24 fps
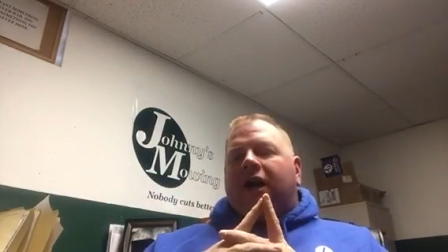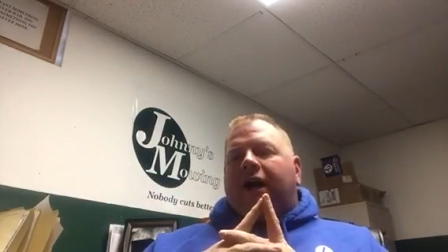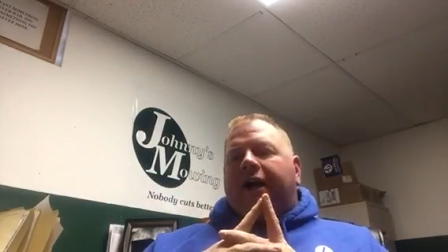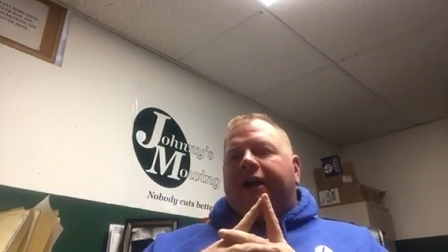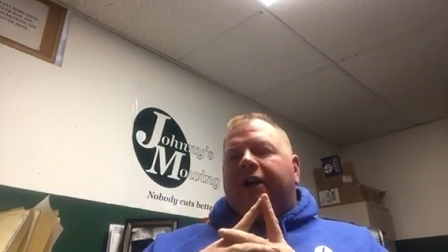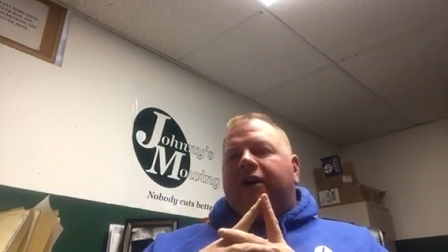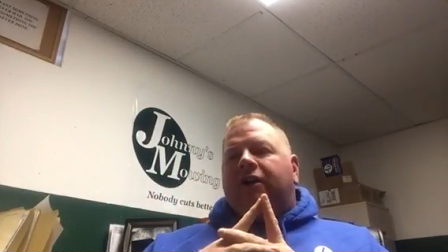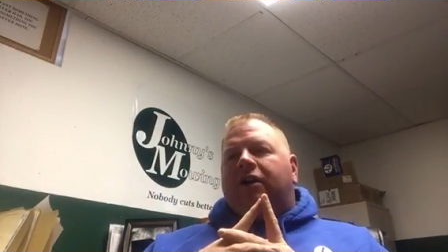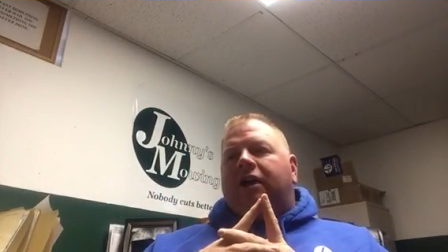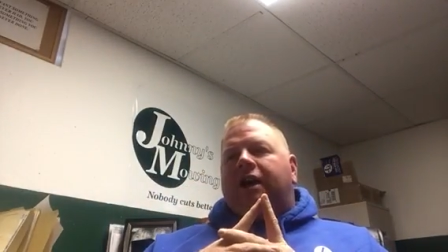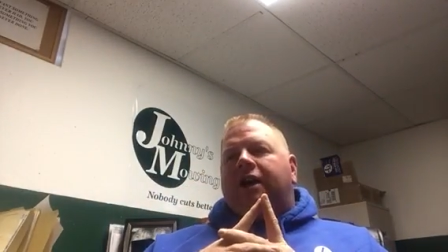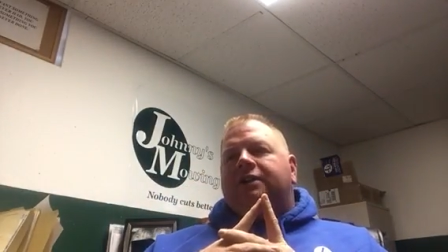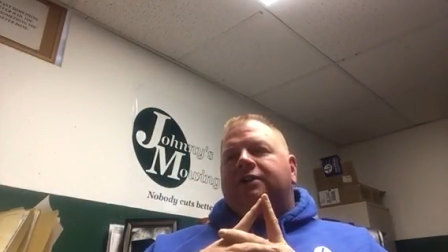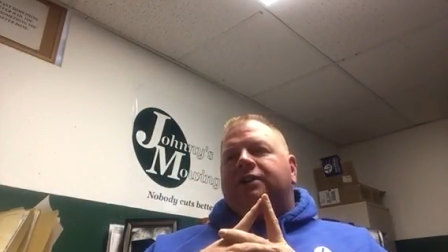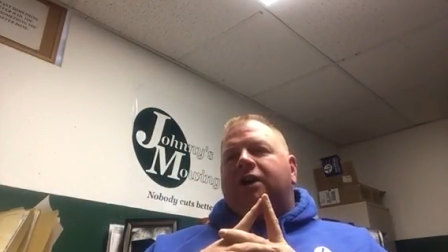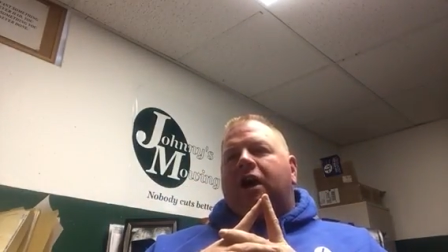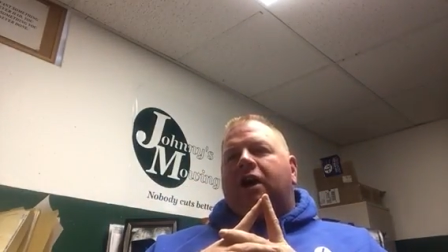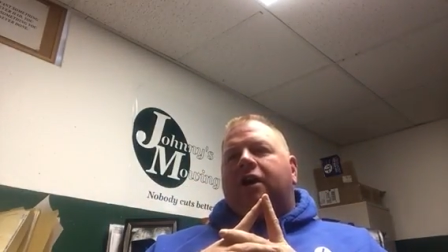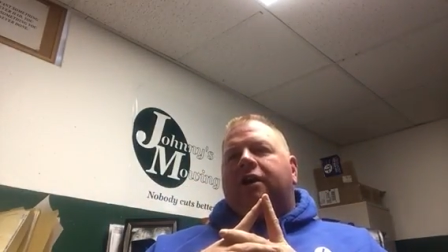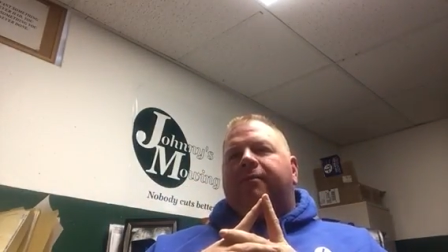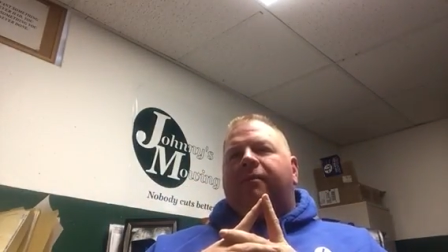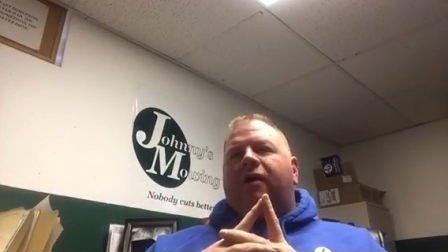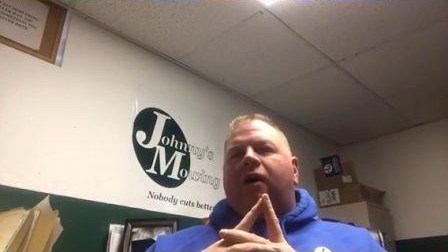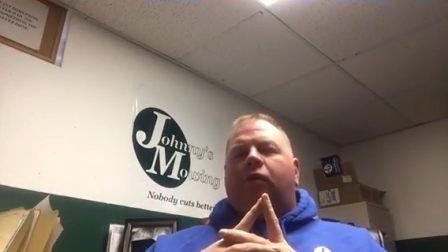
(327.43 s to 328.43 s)
I hear a lot of
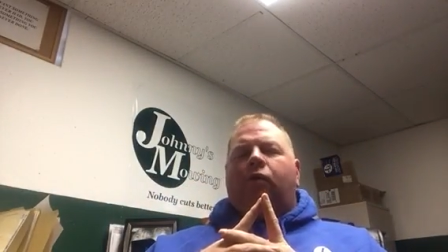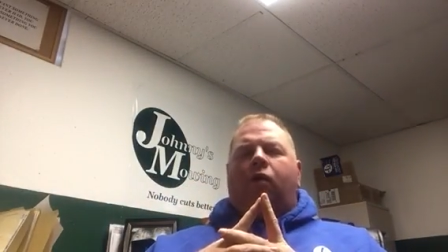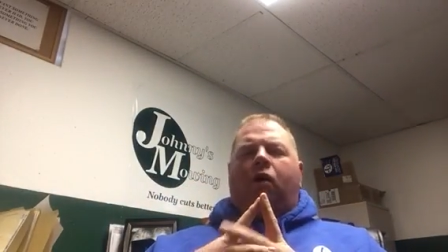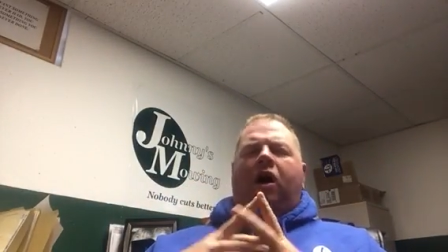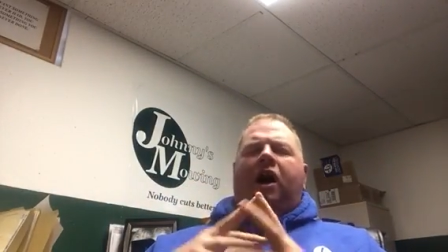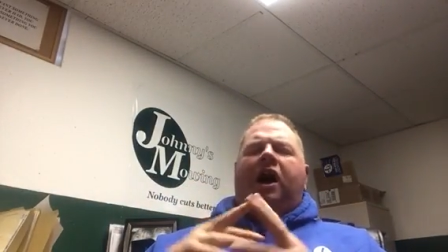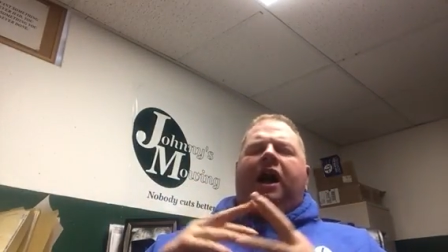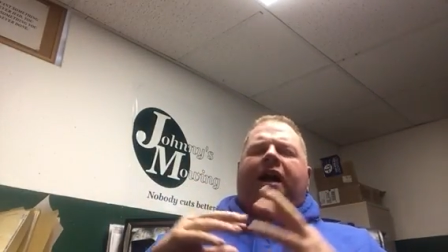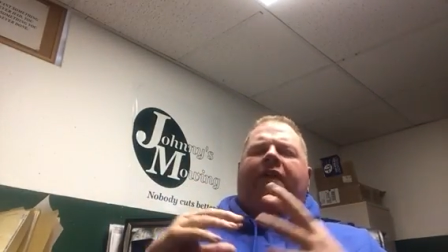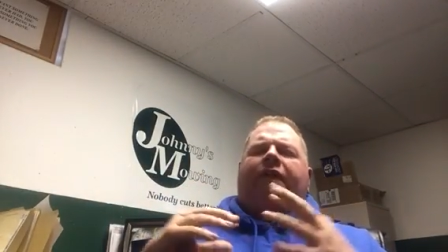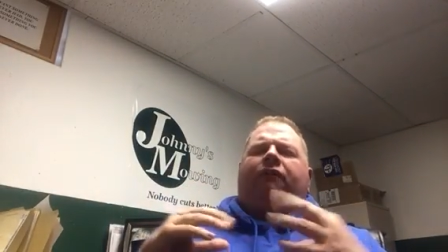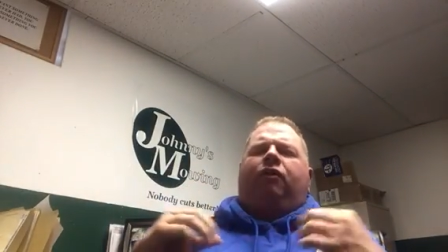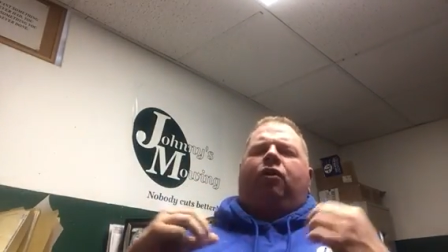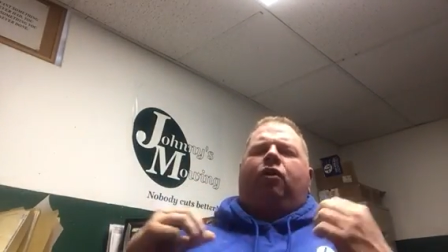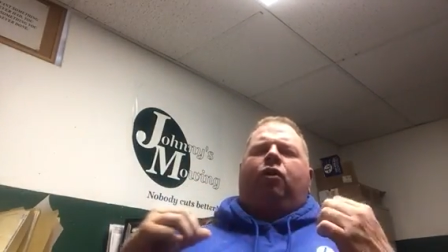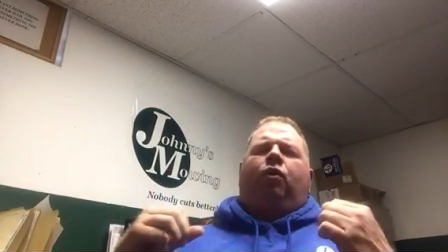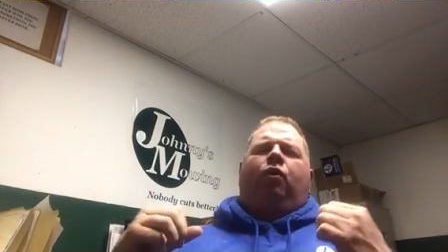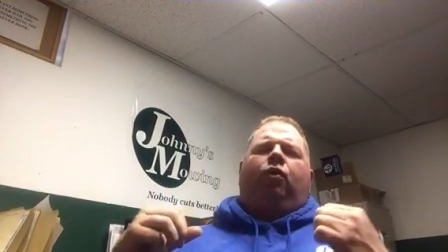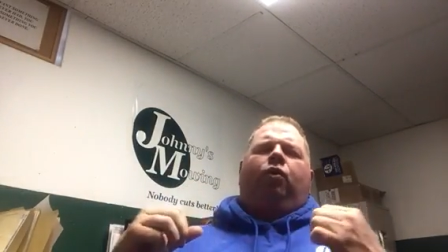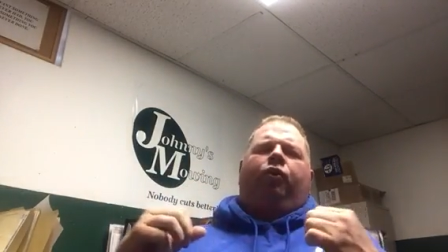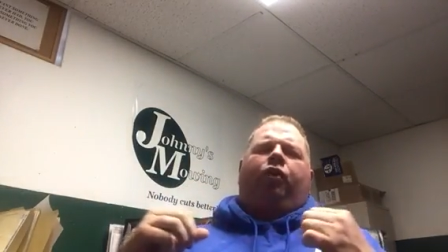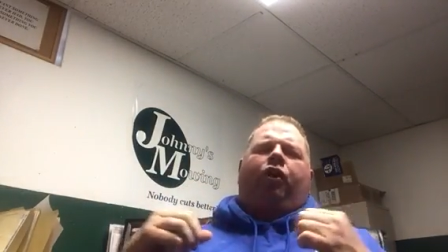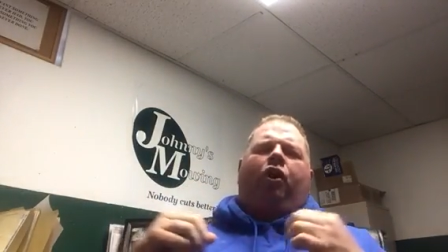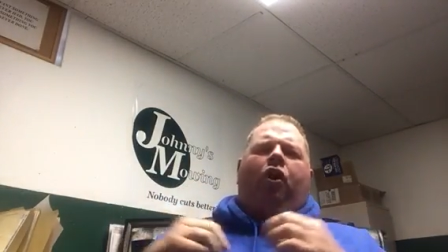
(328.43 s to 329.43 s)
talk about, well, I have
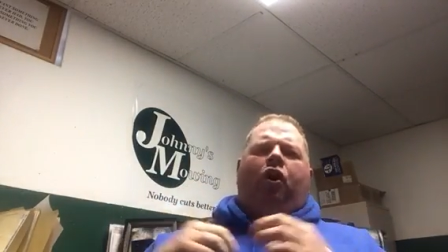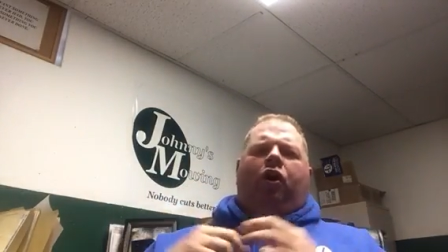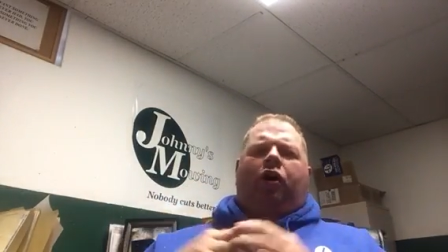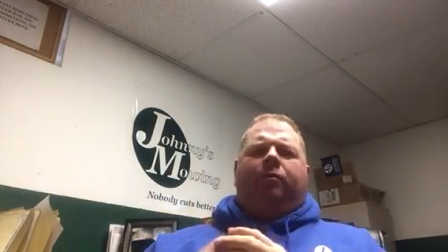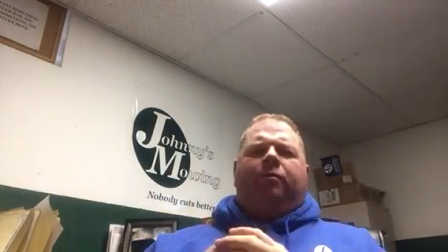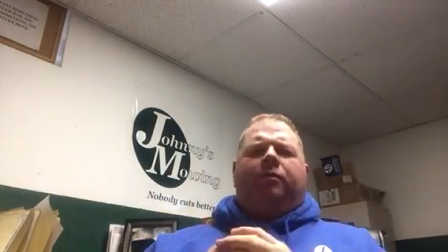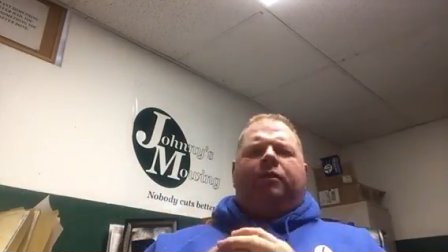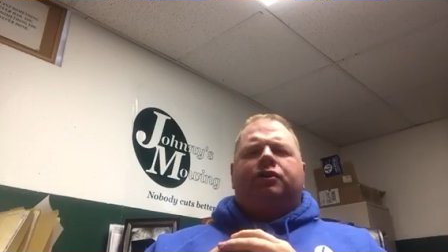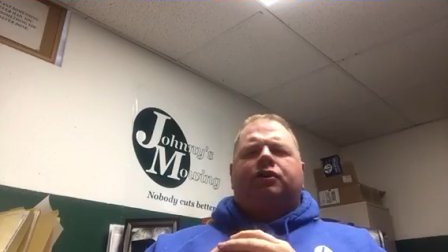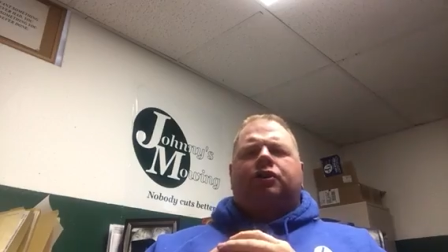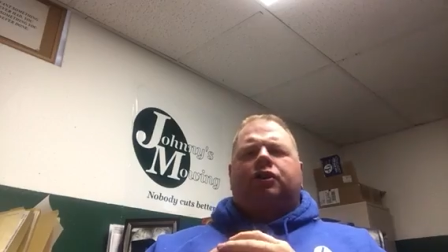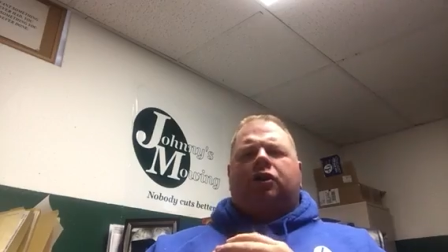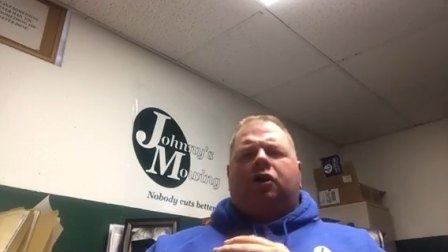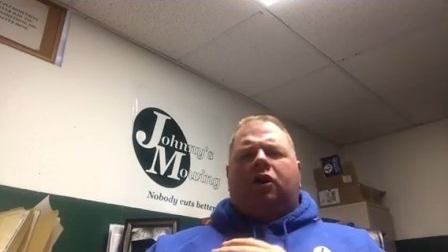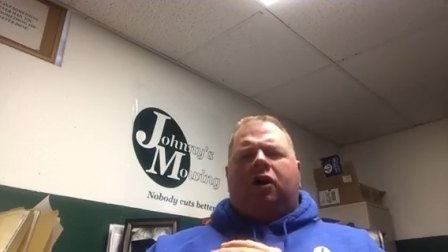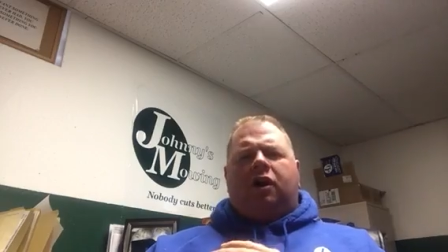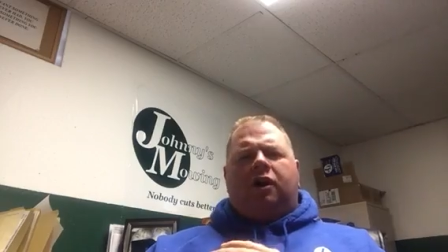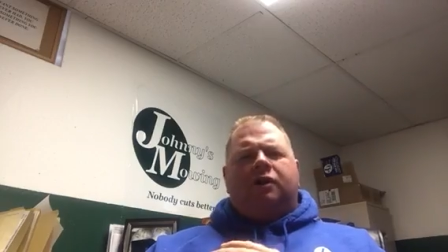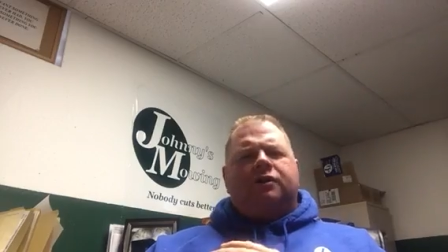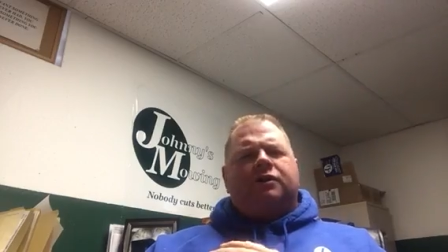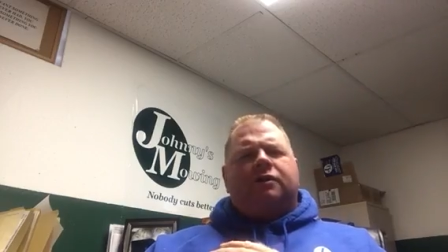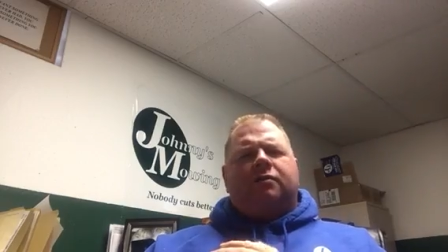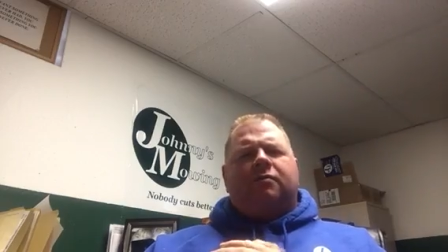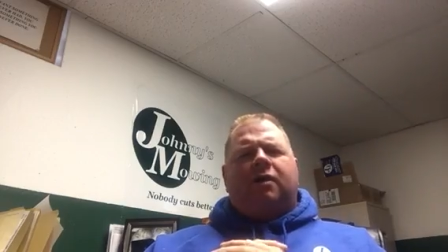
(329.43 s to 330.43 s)
hold harmless
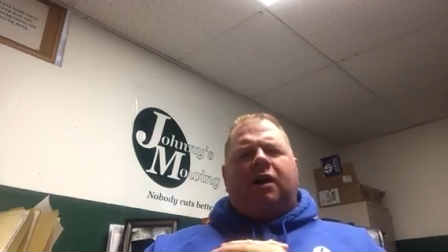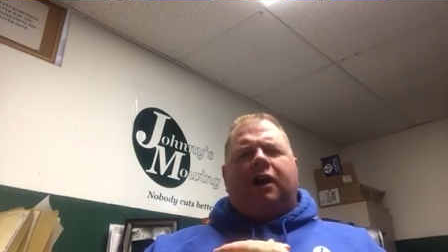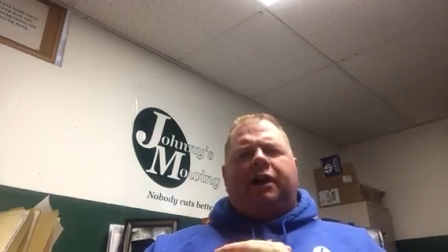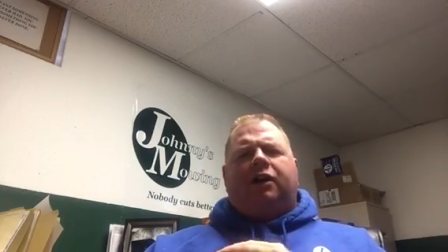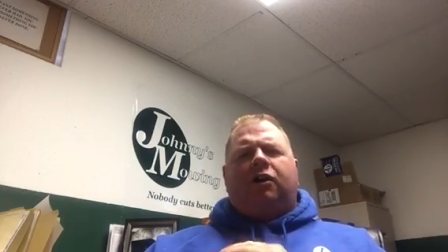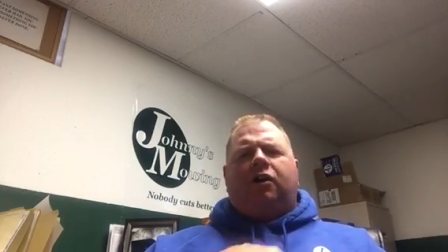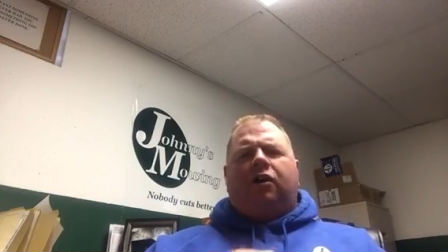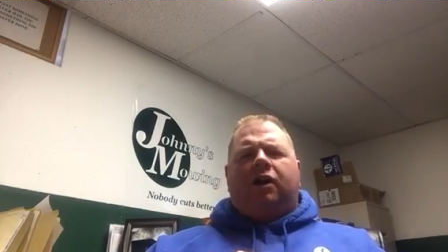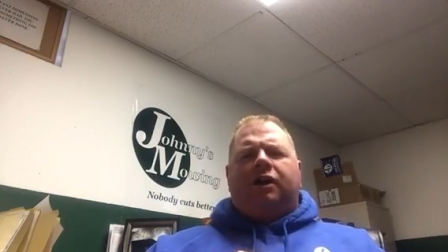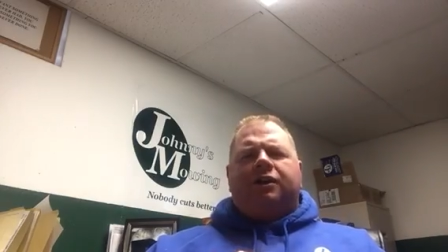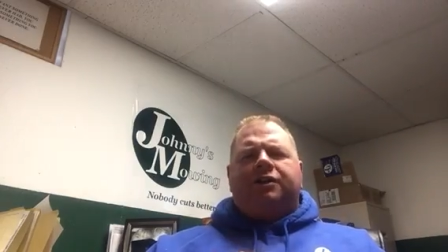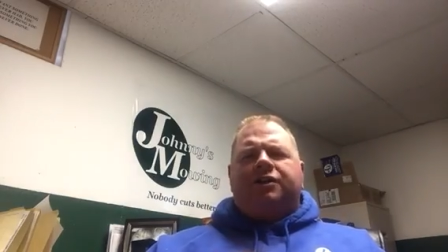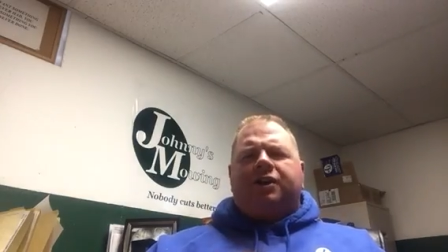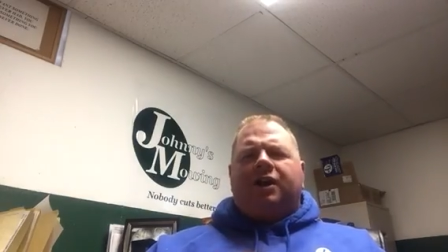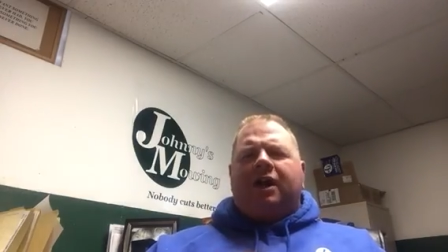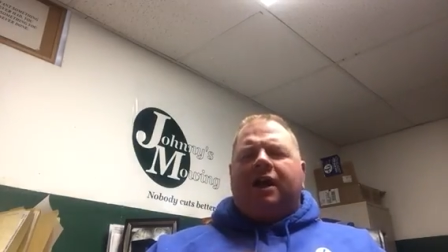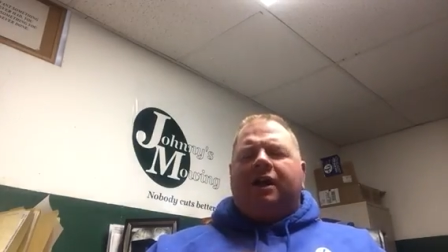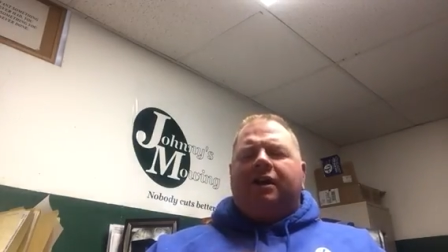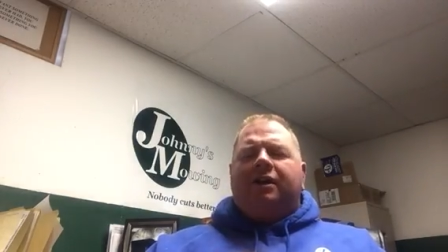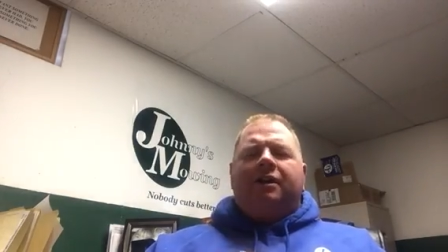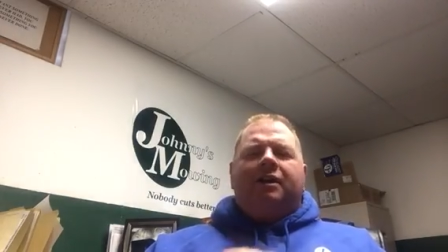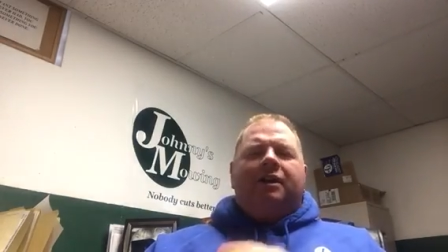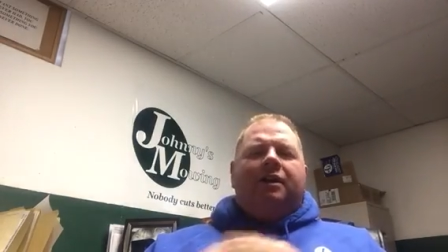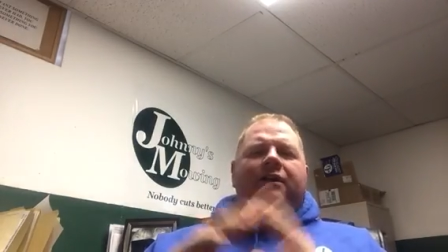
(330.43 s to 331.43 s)
clause in my
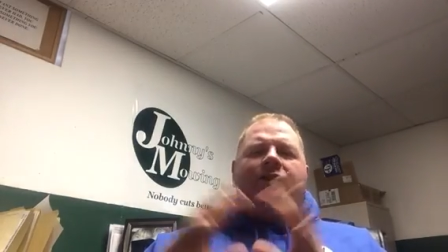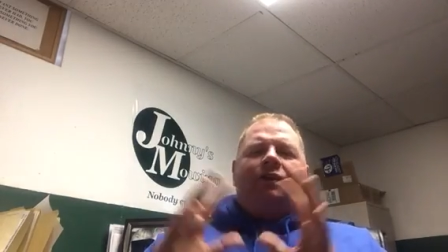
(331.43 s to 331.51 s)
contract.